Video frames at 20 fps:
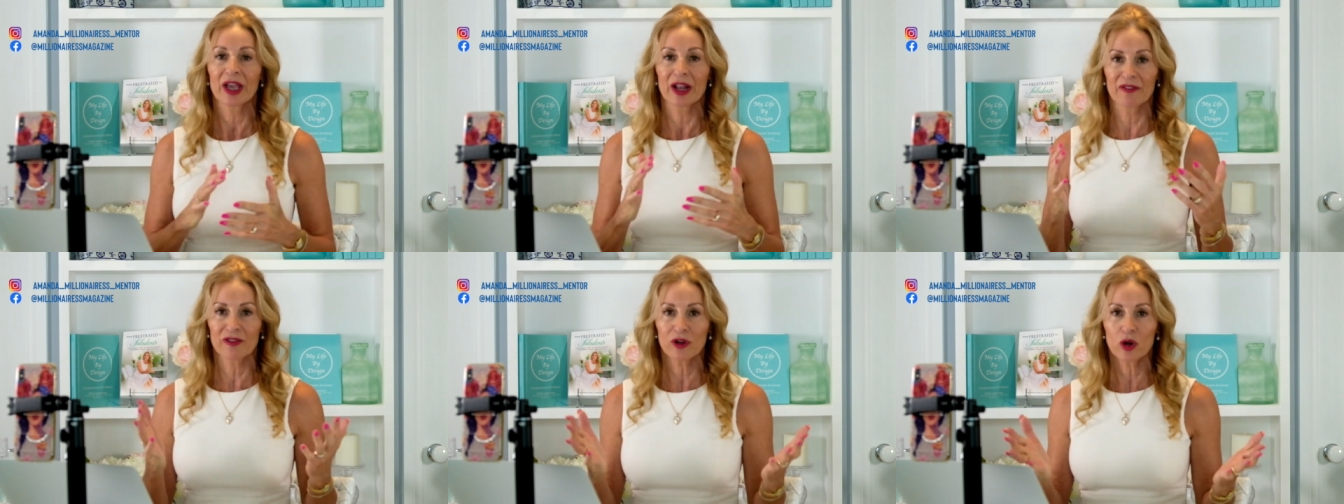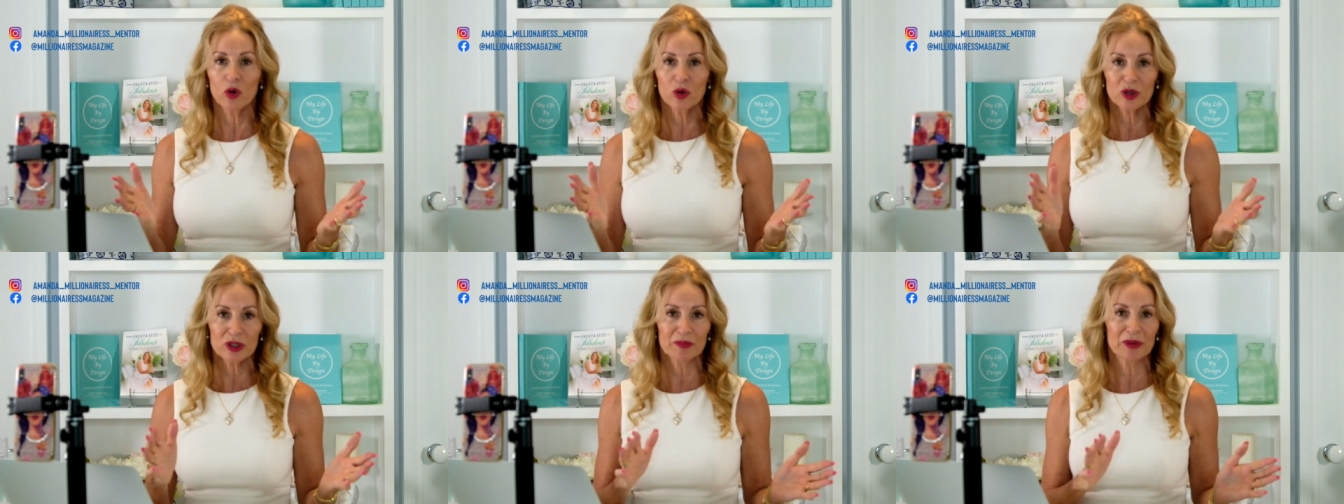And of
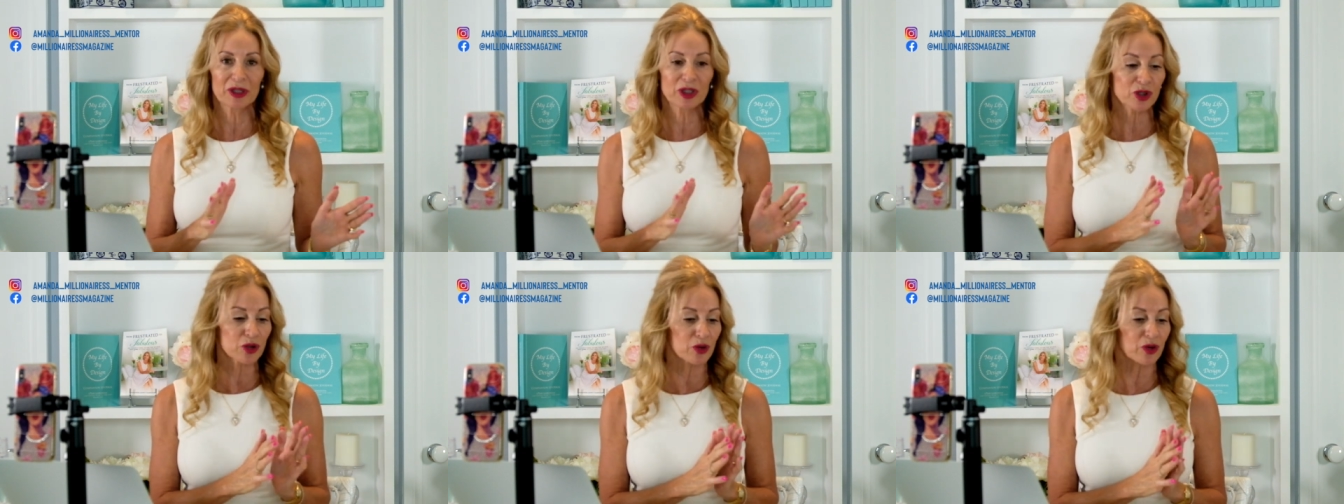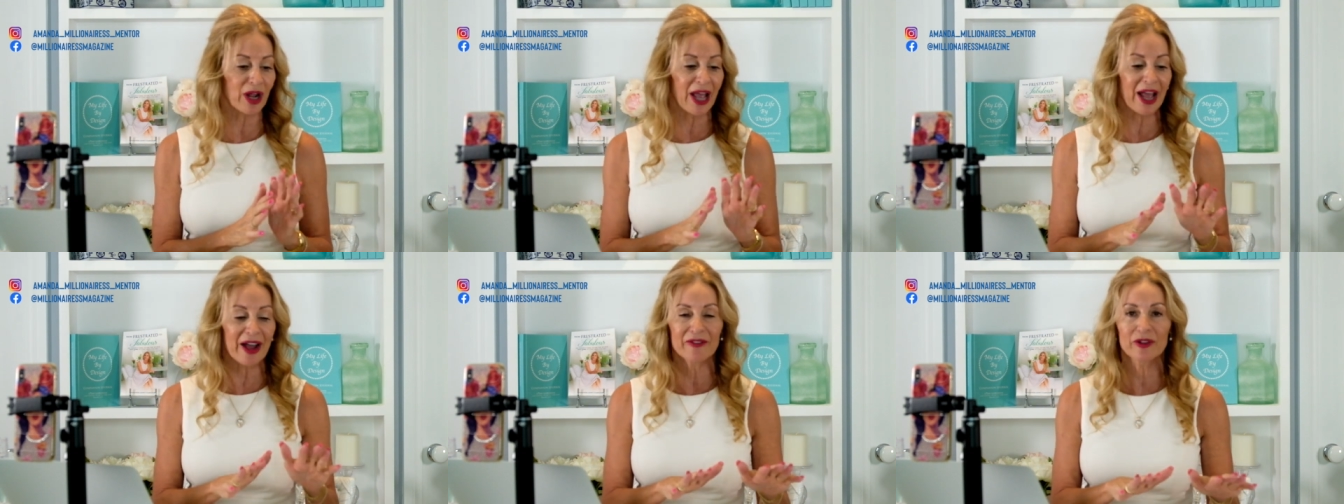course, be
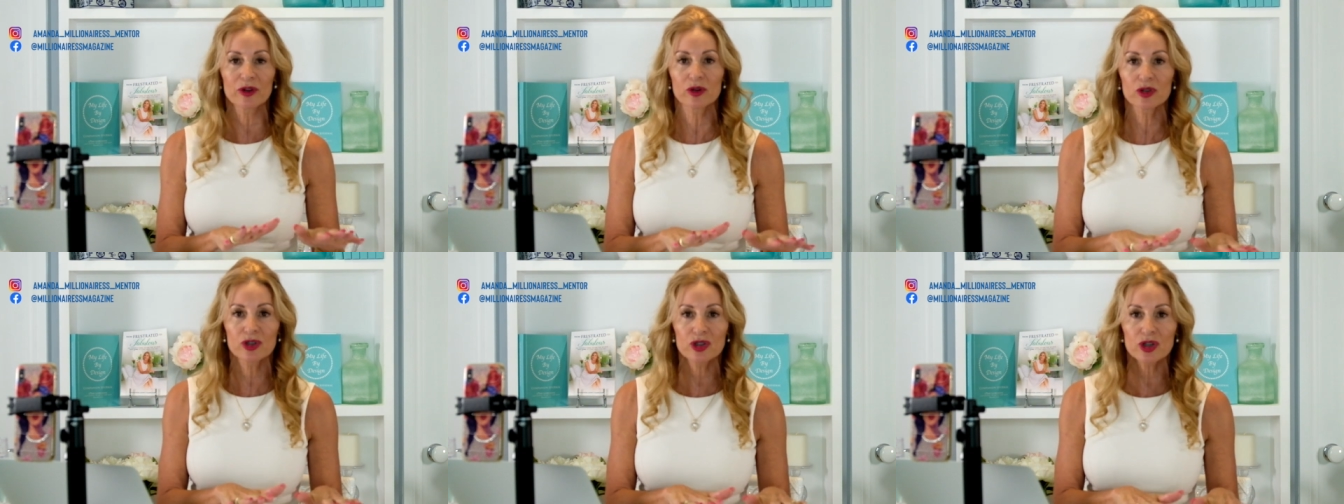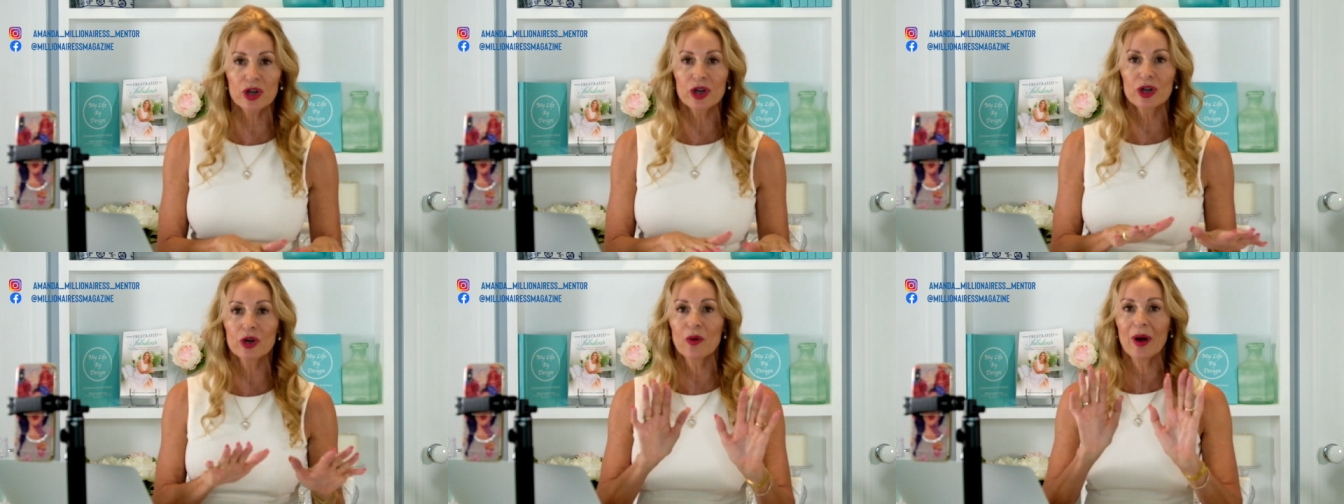sure to have your
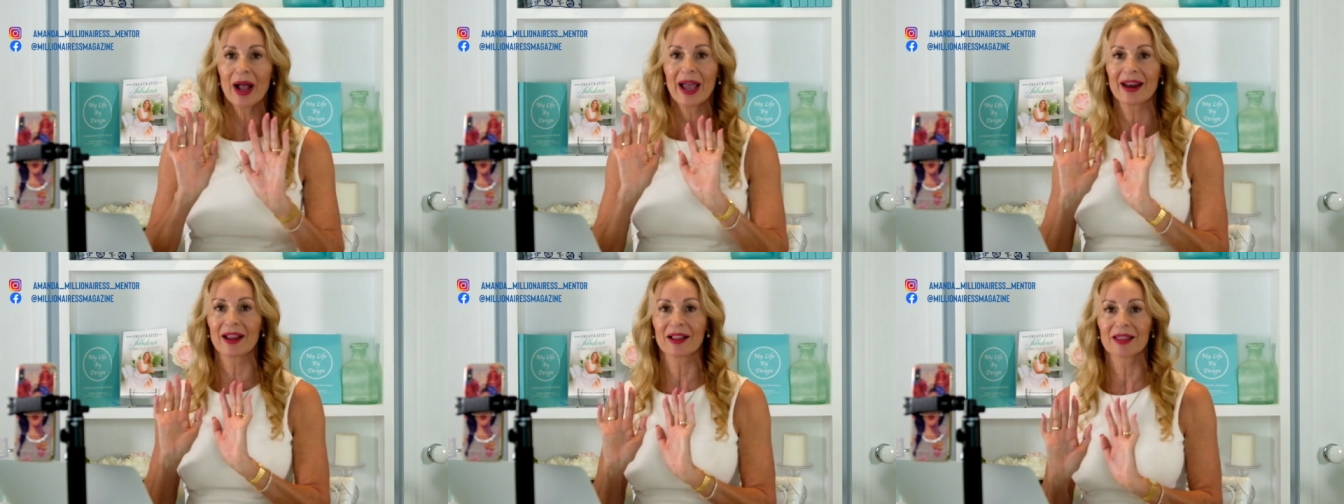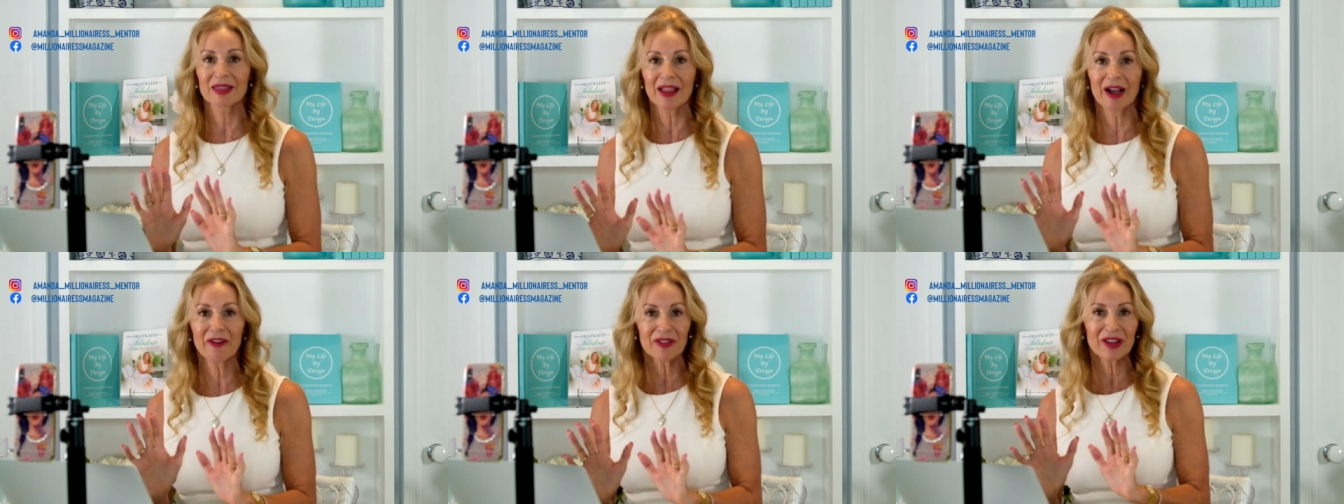journal and a
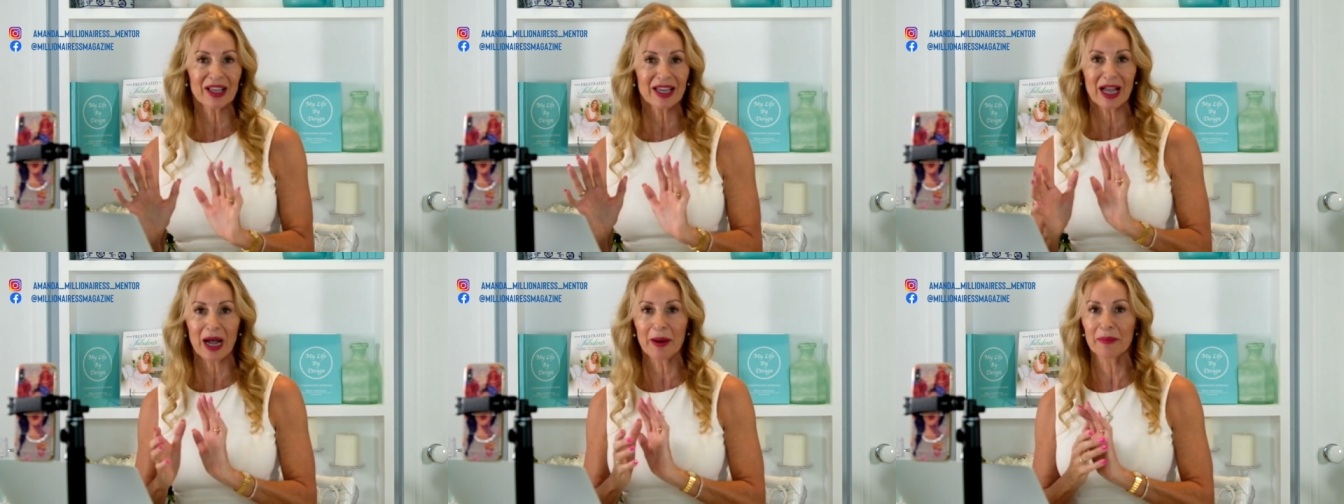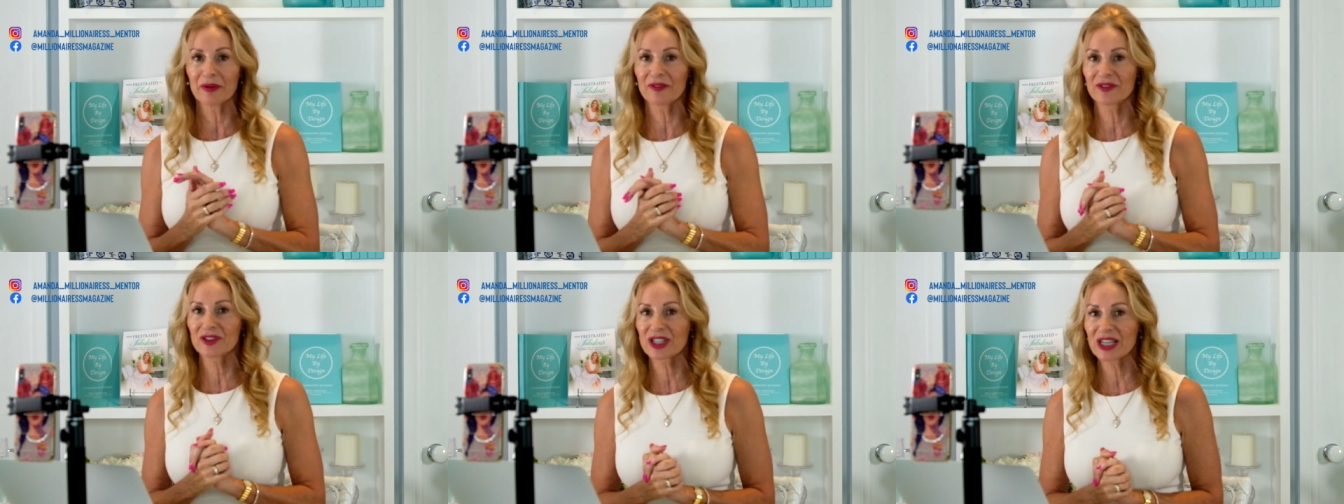lovely
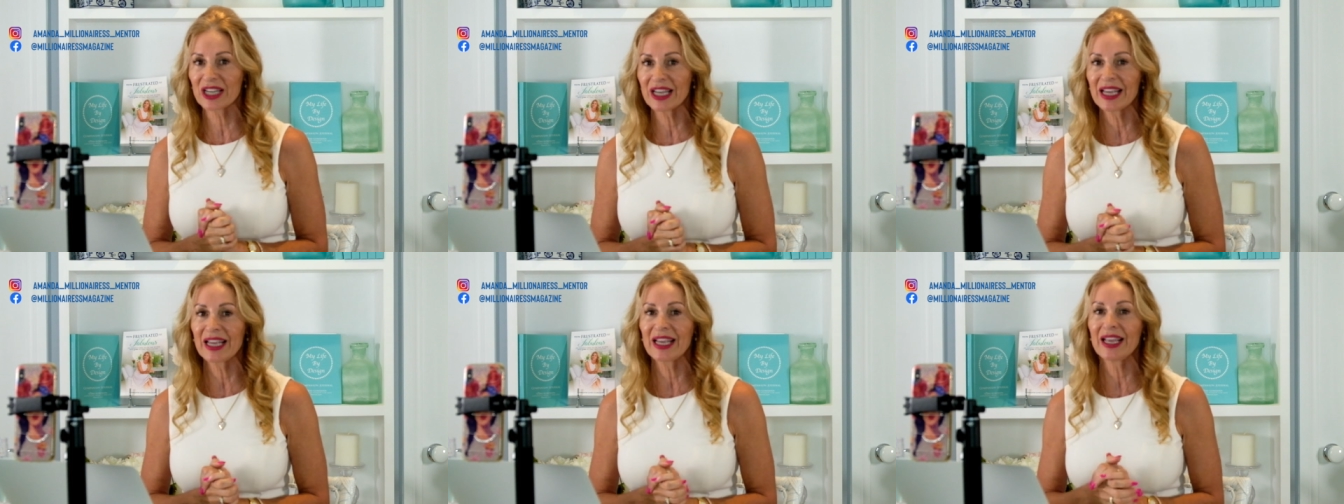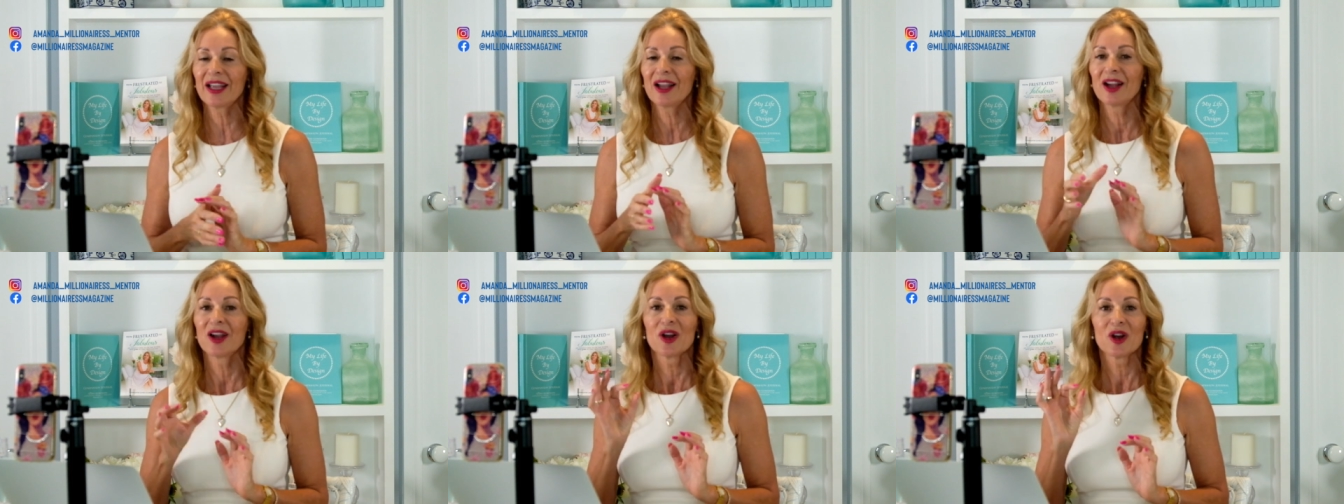cup of
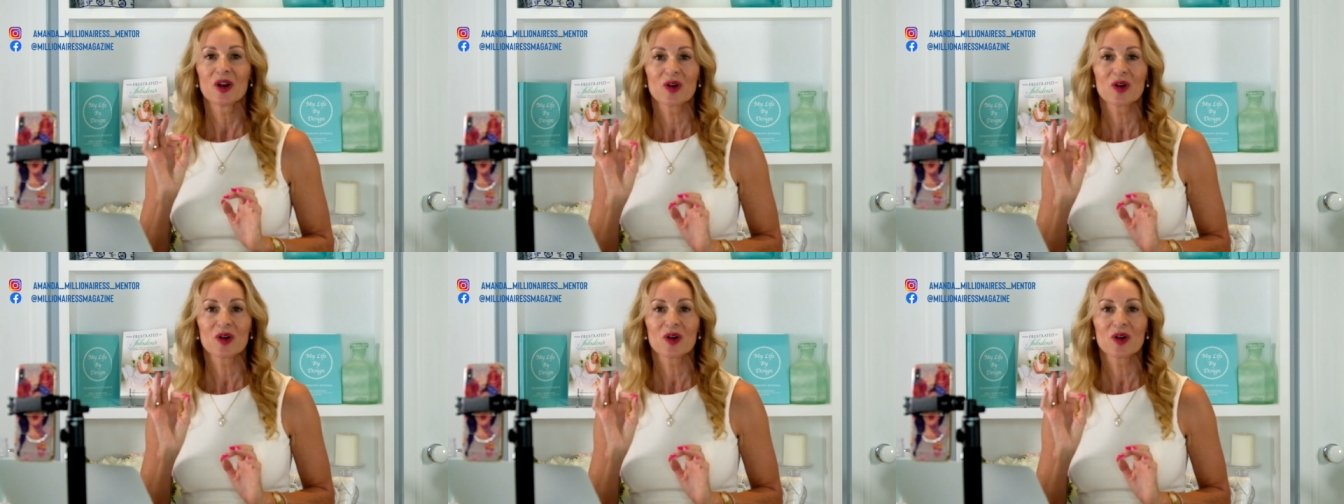tea